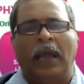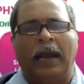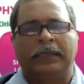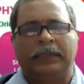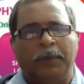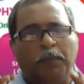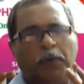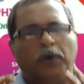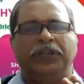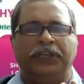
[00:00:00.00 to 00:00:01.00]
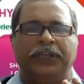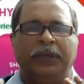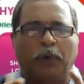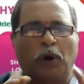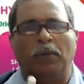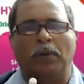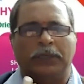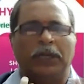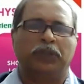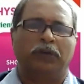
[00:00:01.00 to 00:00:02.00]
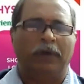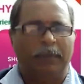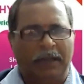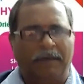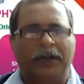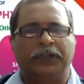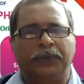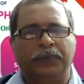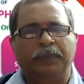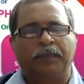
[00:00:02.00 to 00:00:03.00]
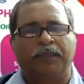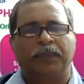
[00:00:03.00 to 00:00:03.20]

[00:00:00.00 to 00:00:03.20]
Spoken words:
And some imposition problems also will be given to you.